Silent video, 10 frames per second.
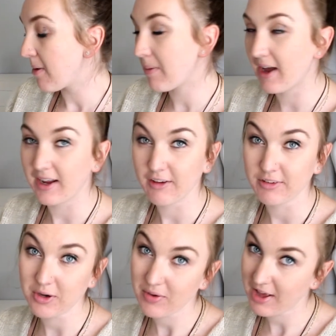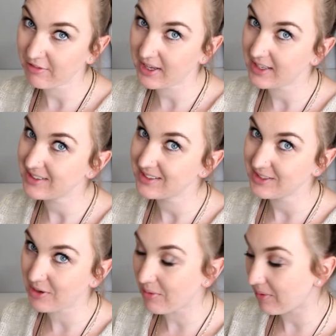But if you don't have kids,
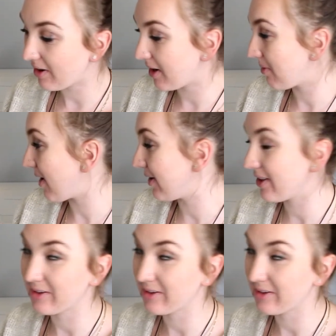don't worry about it.